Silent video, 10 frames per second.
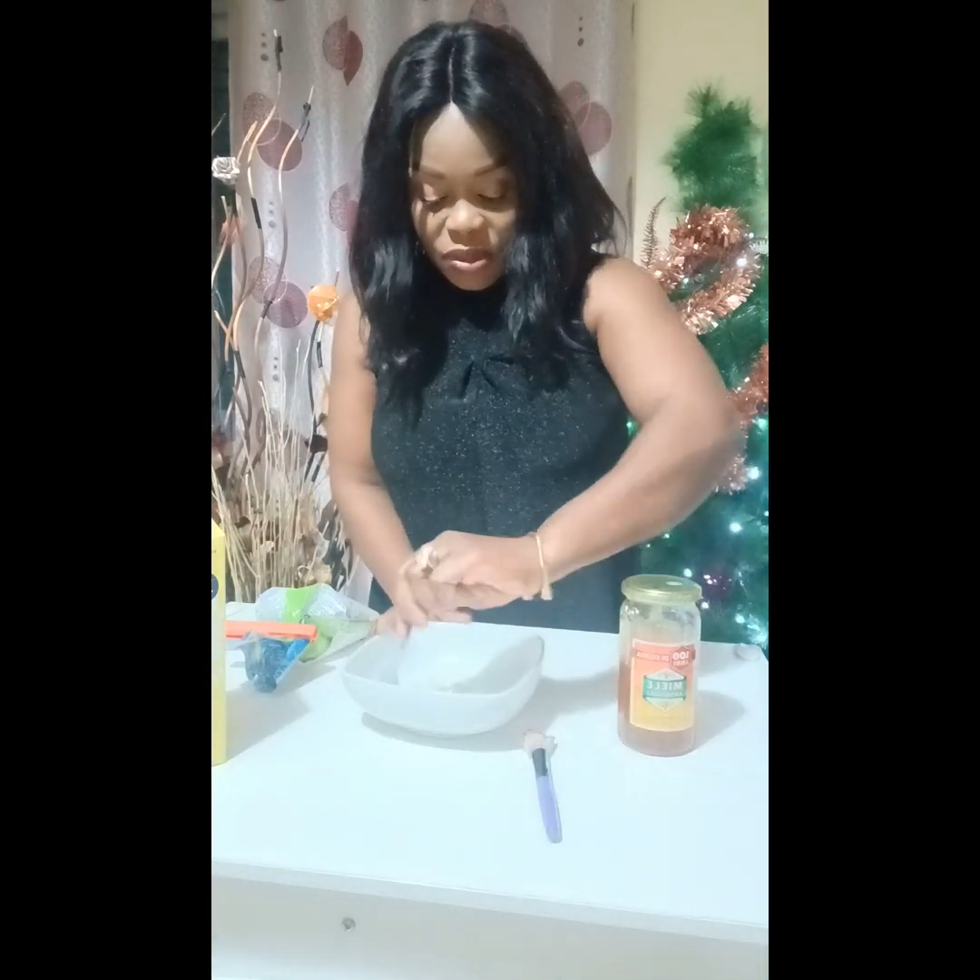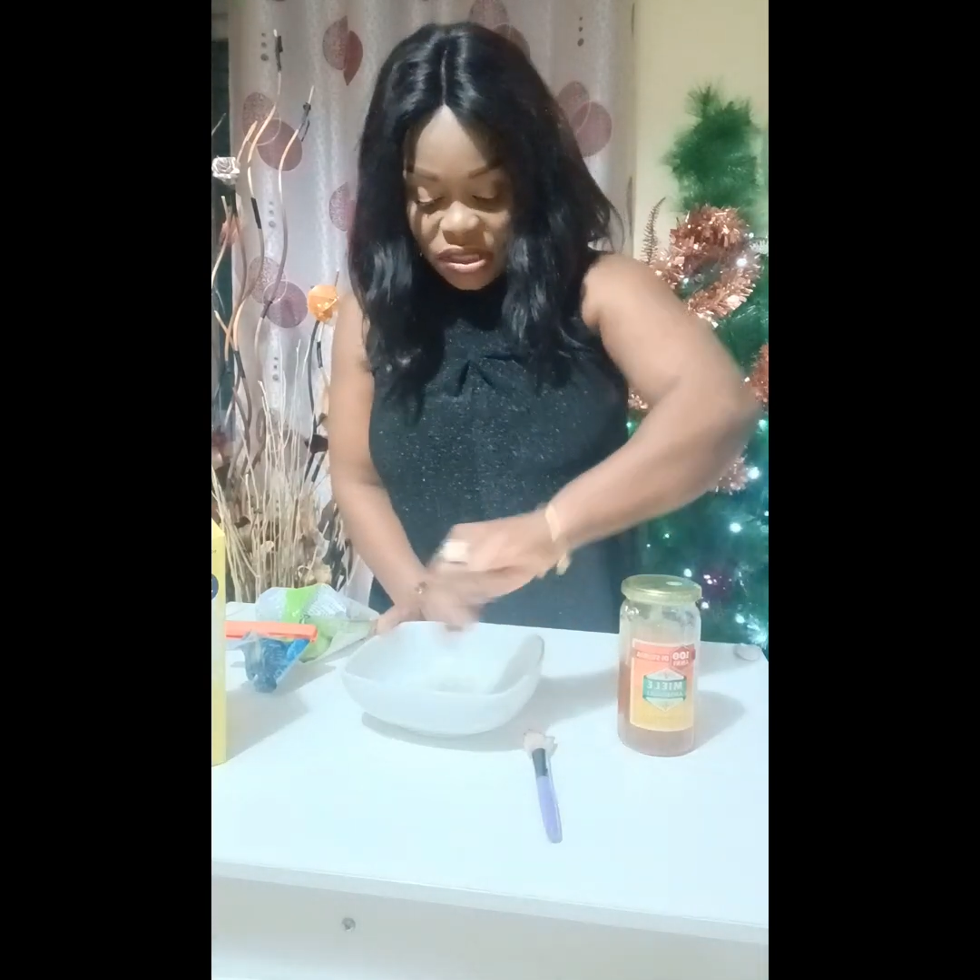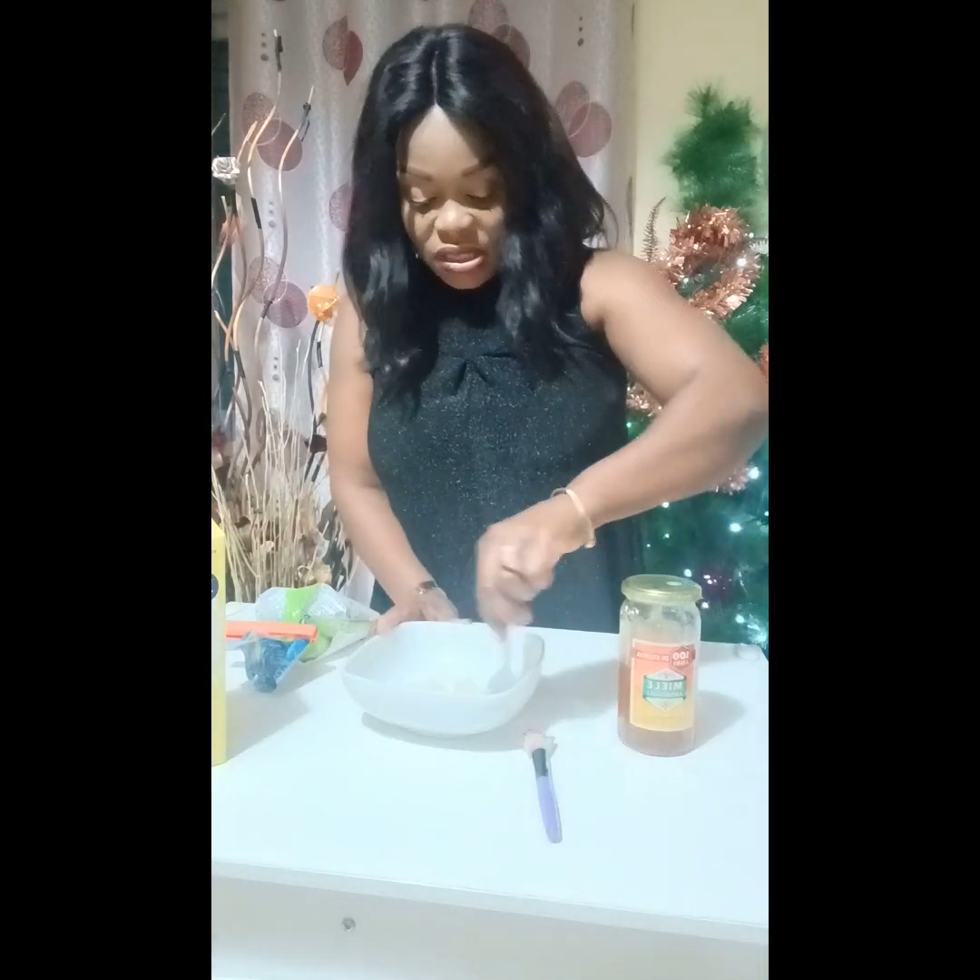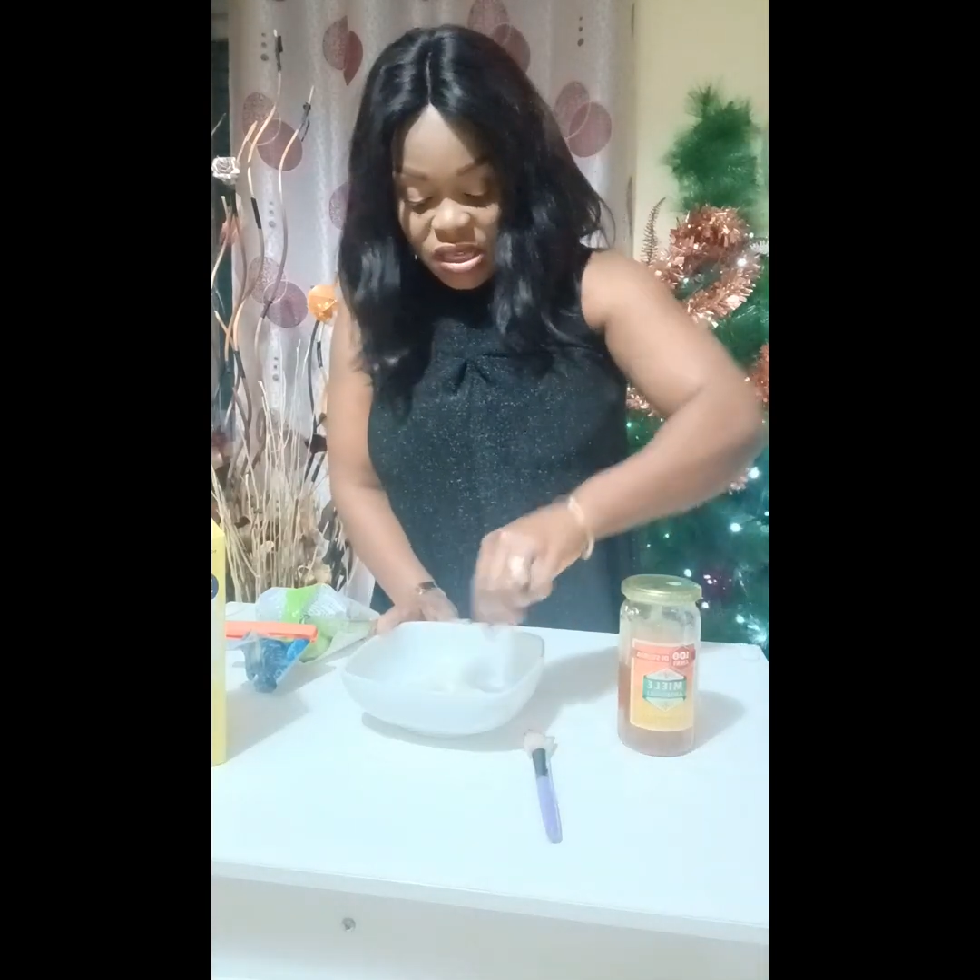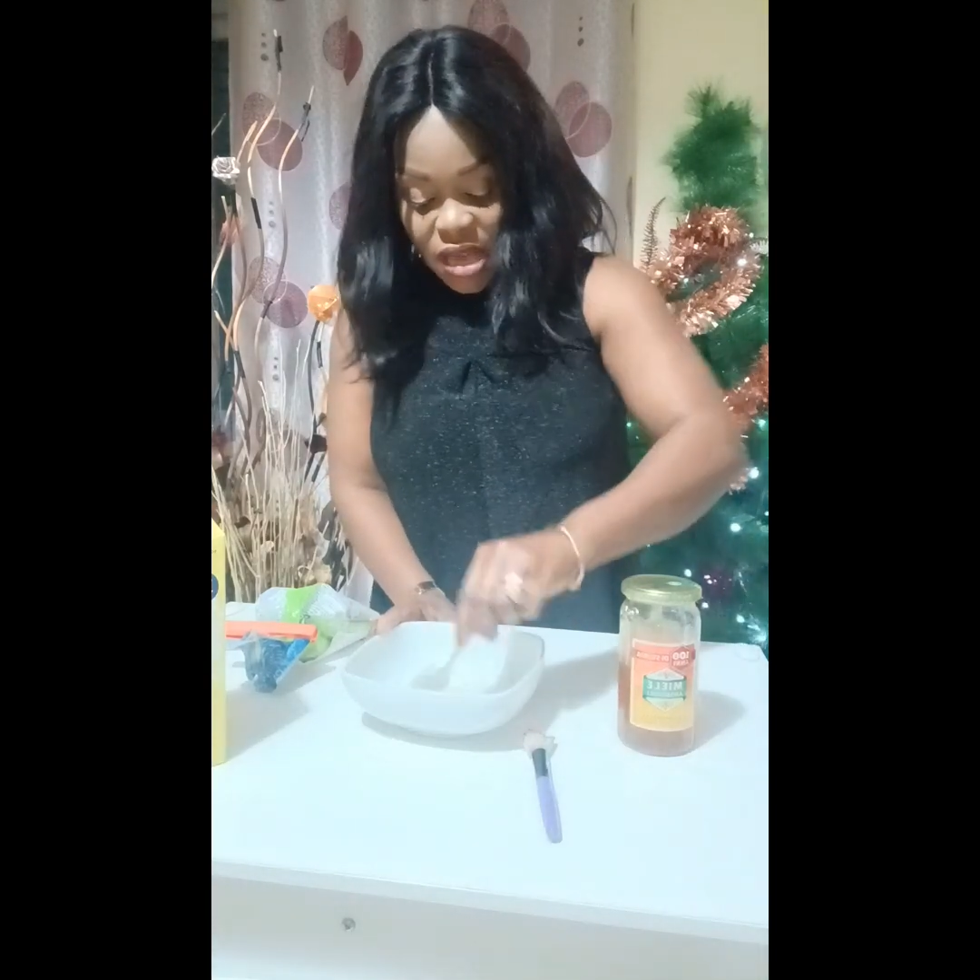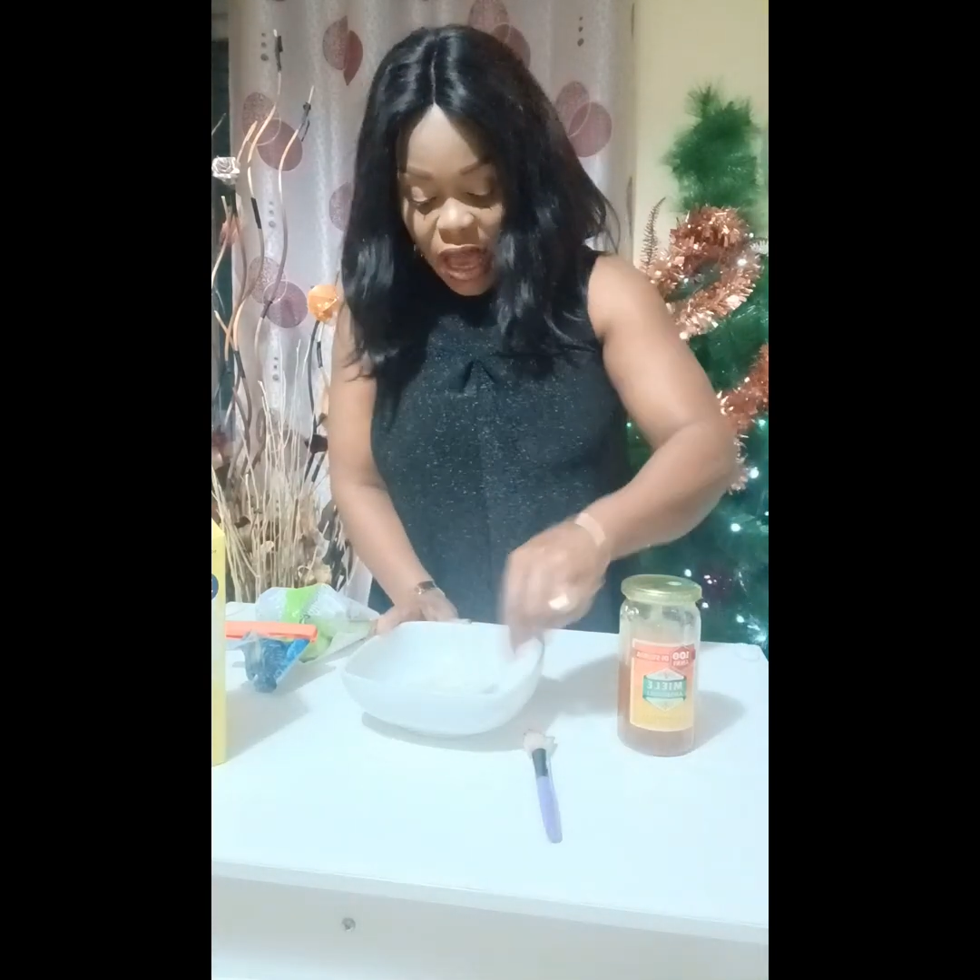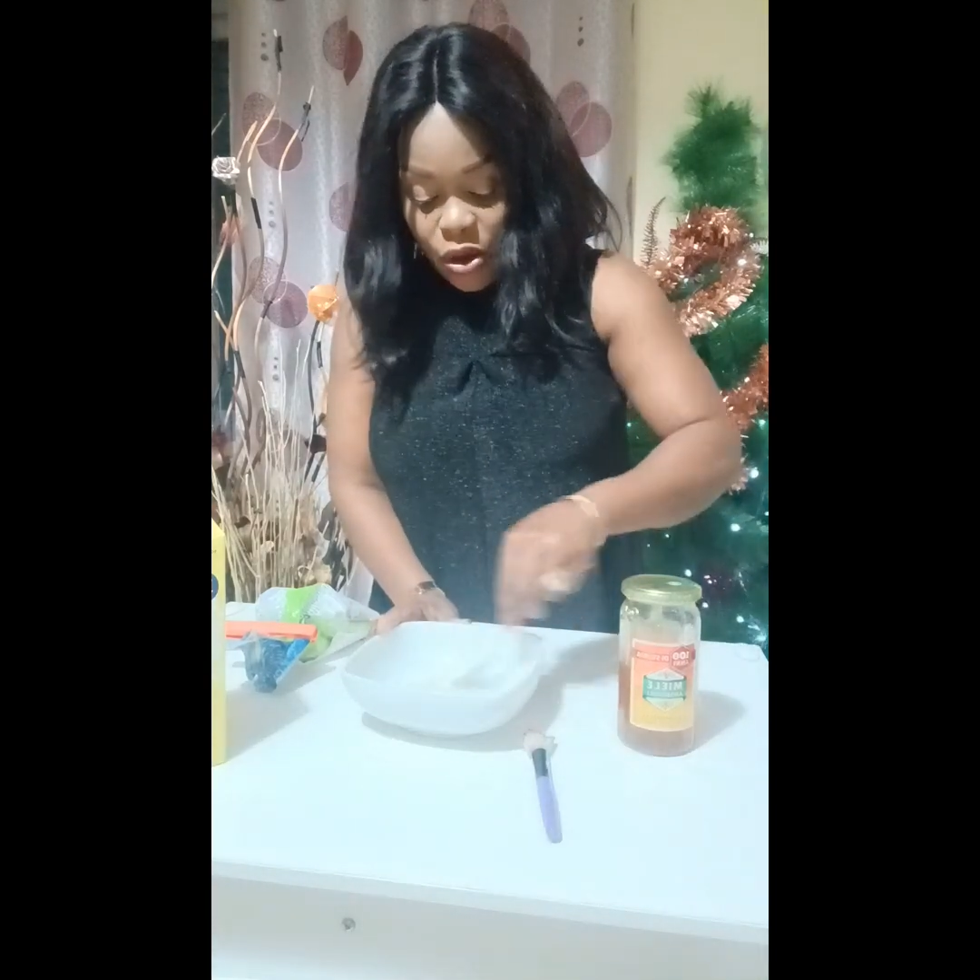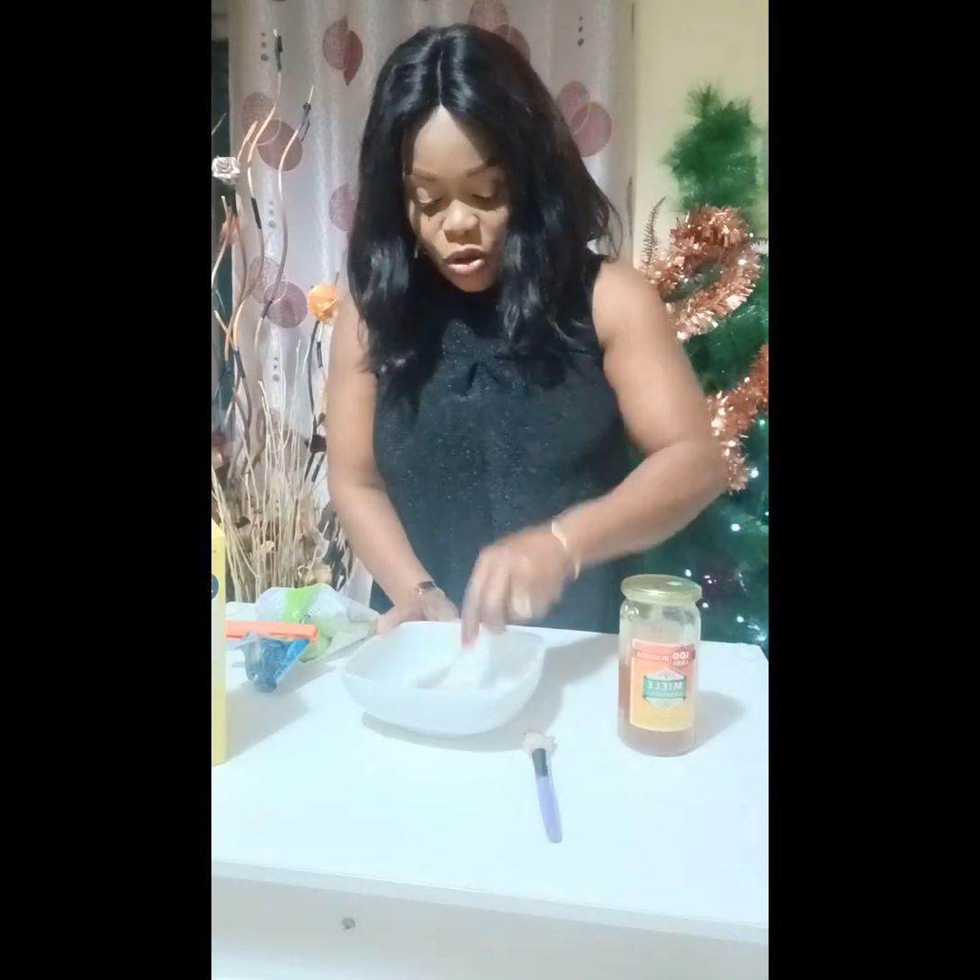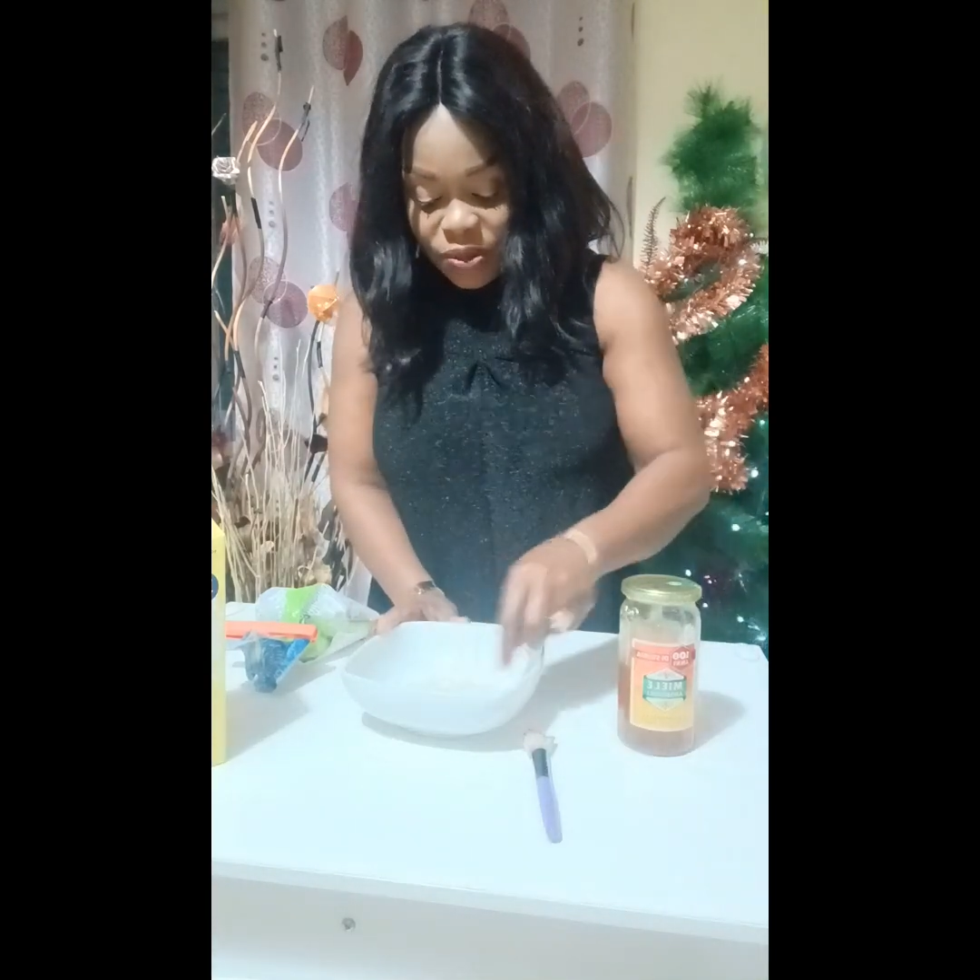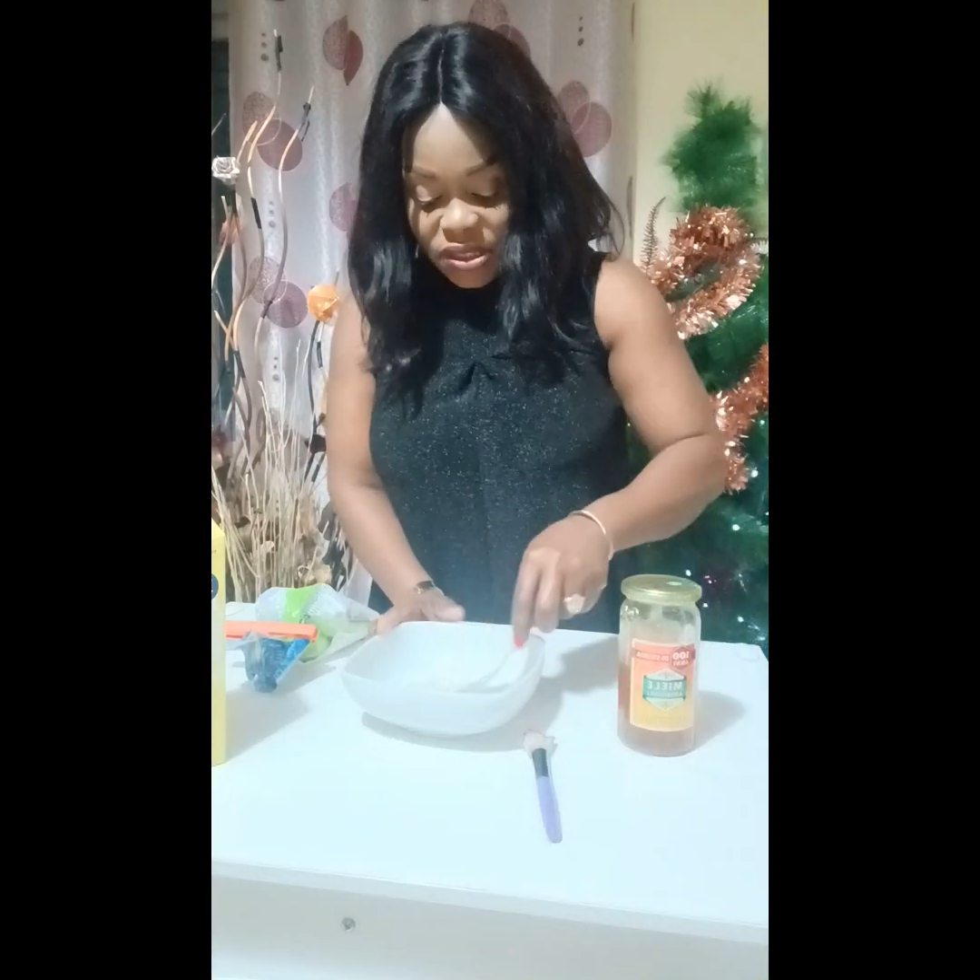you
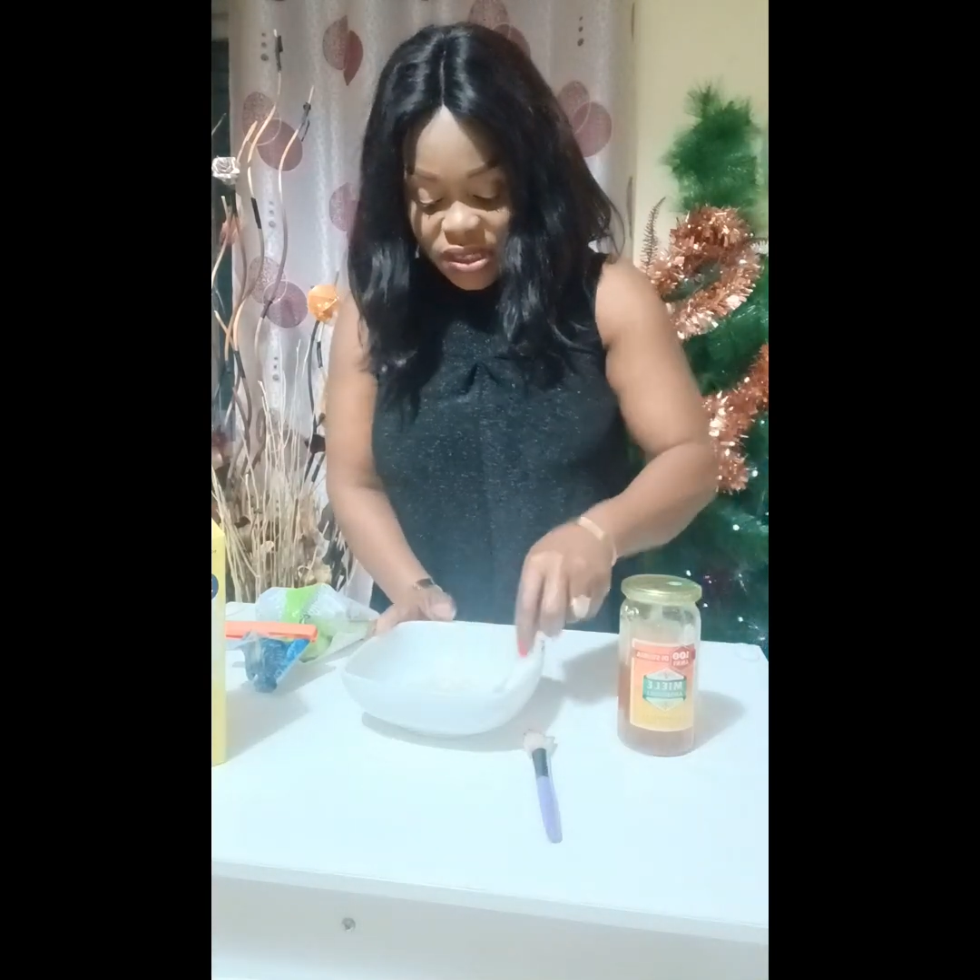wait